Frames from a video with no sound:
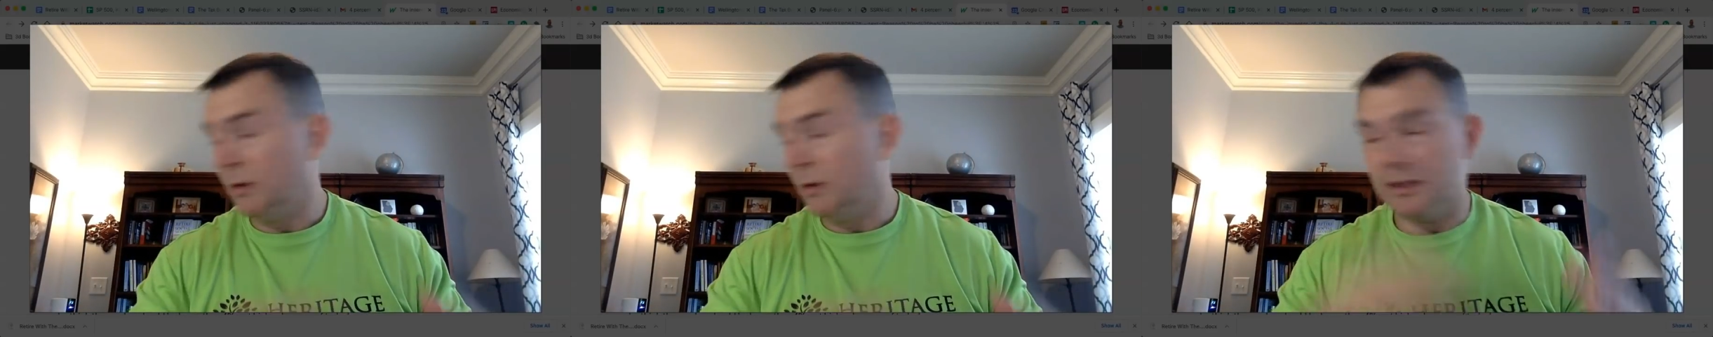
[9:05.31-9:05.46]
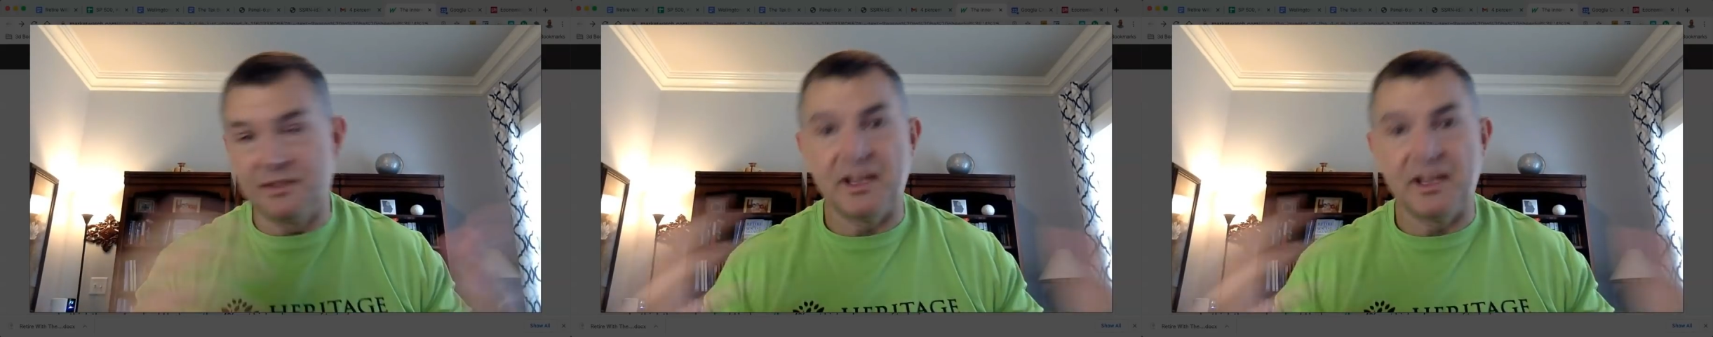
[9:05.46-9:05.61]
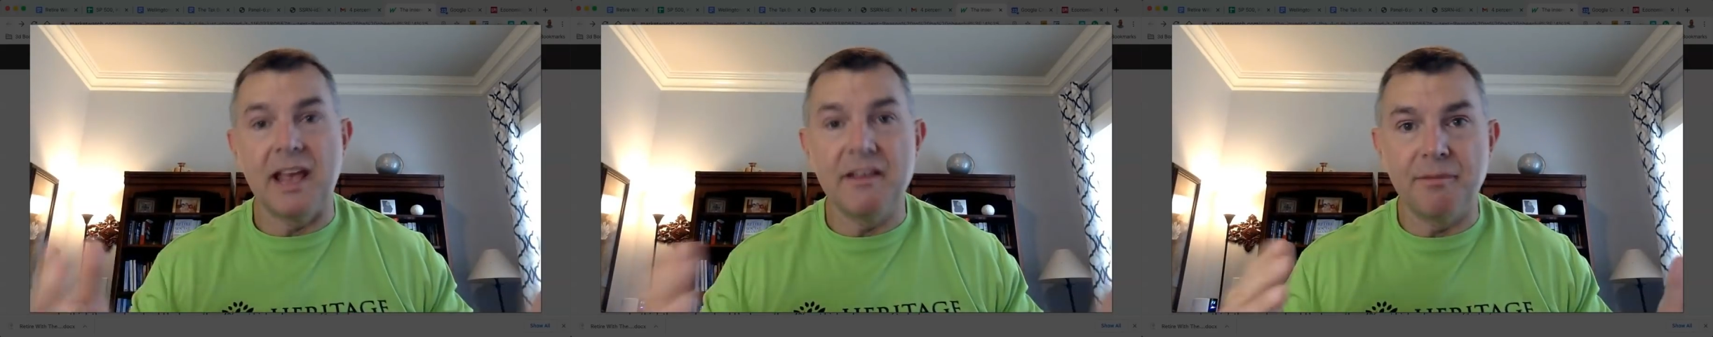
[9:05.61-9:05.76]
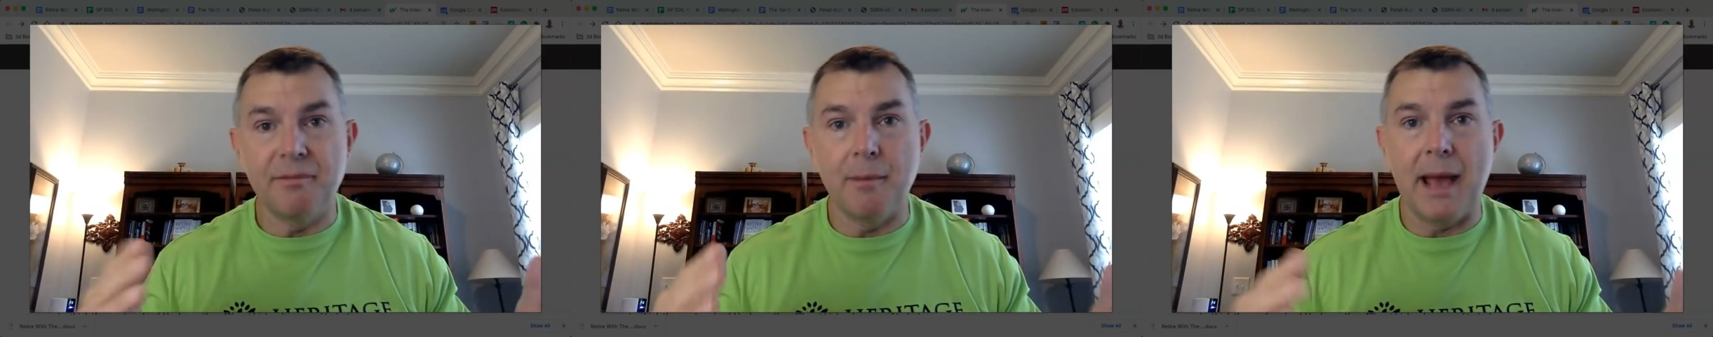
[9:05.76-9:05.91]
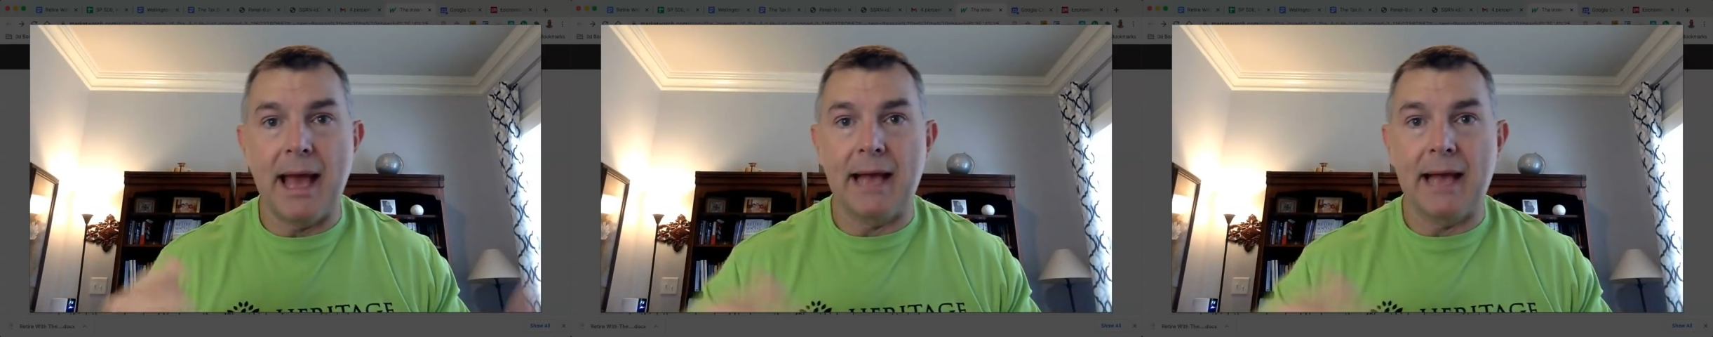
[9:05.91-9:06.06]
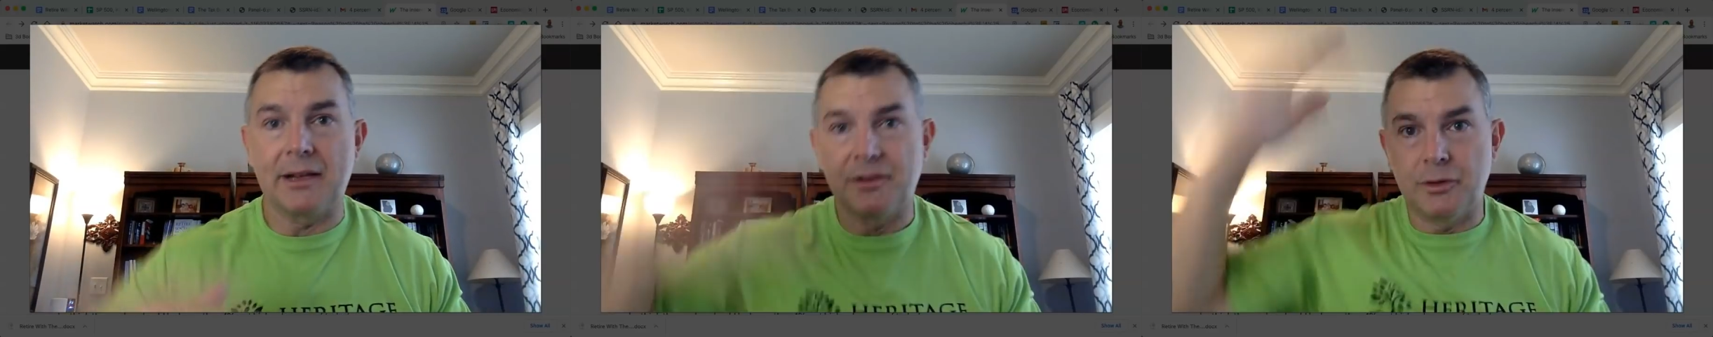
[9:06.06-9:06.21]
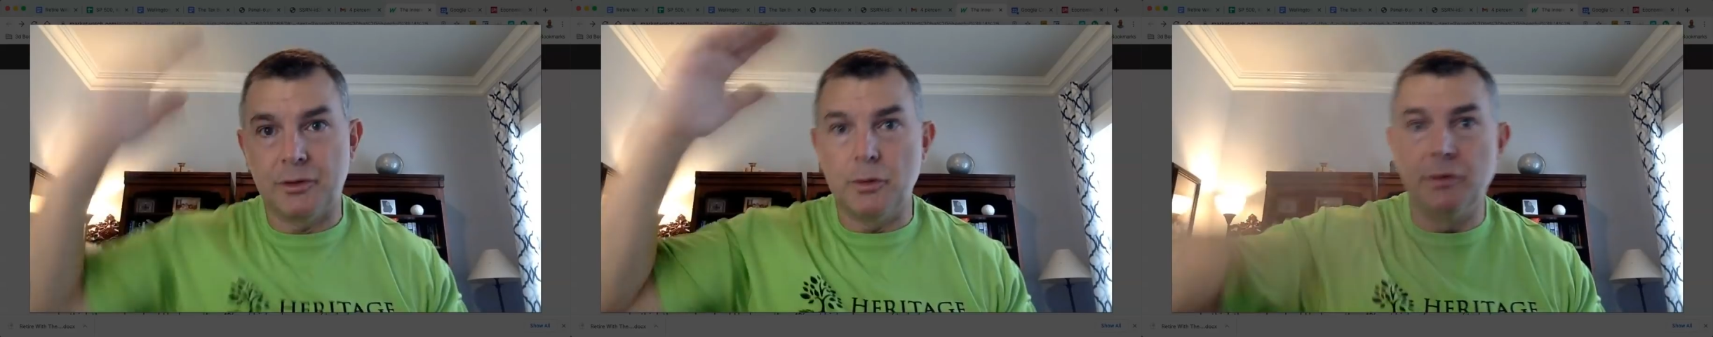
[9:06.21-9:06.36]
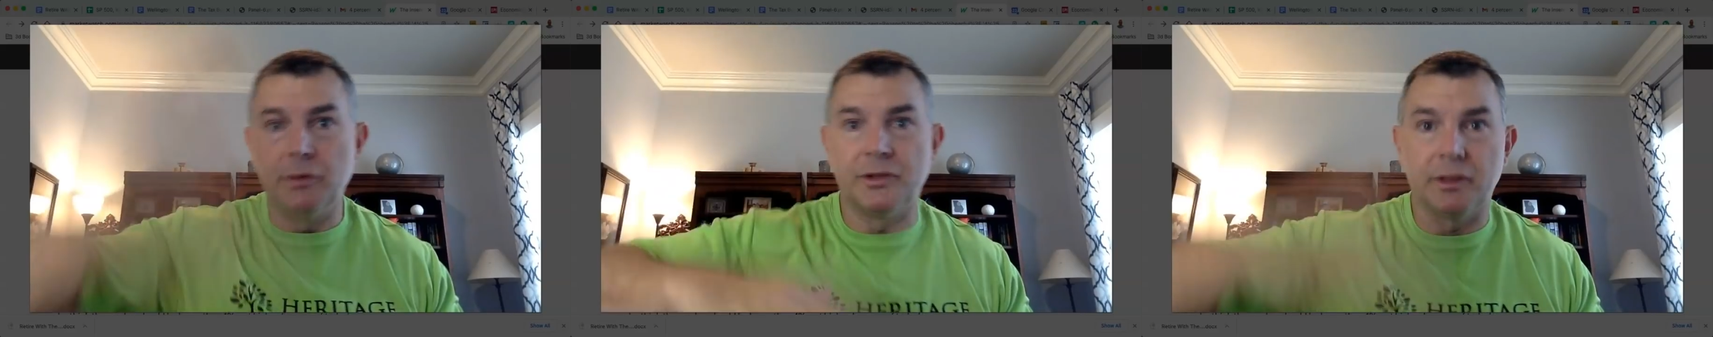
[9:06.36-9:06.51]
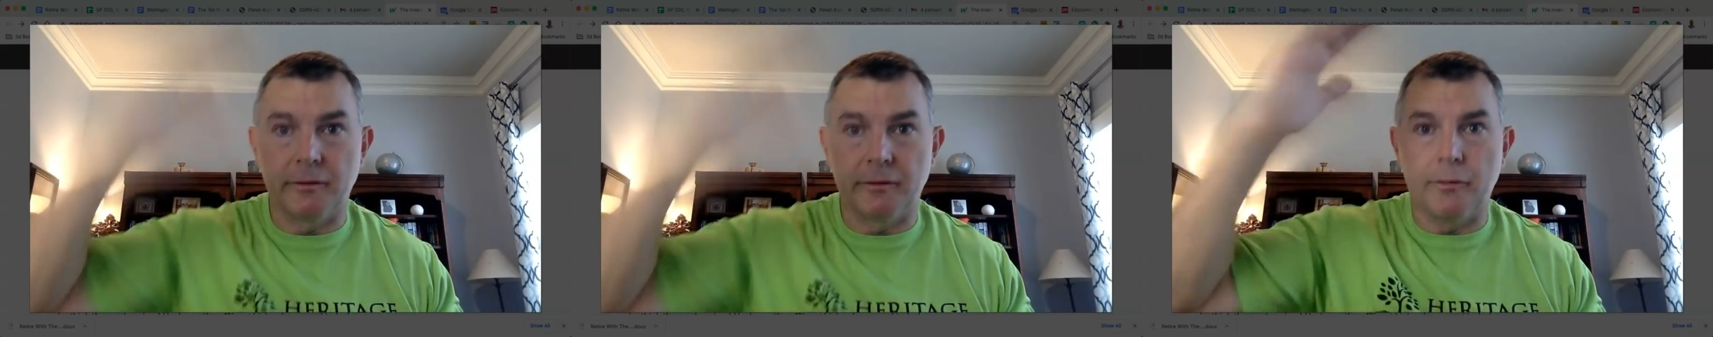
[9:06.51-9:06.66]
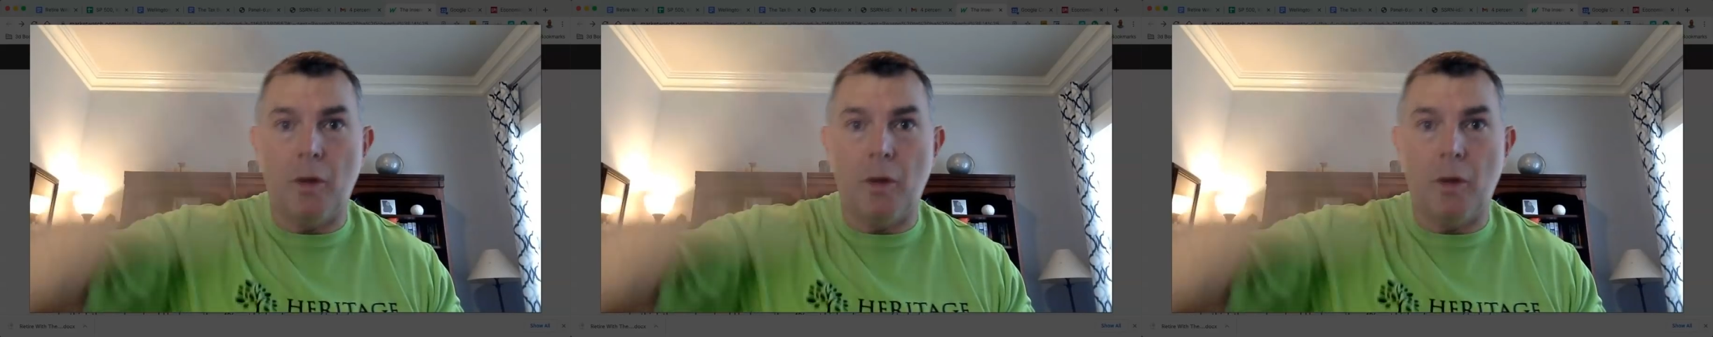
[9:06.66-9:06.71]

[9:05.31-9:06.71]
the safe max using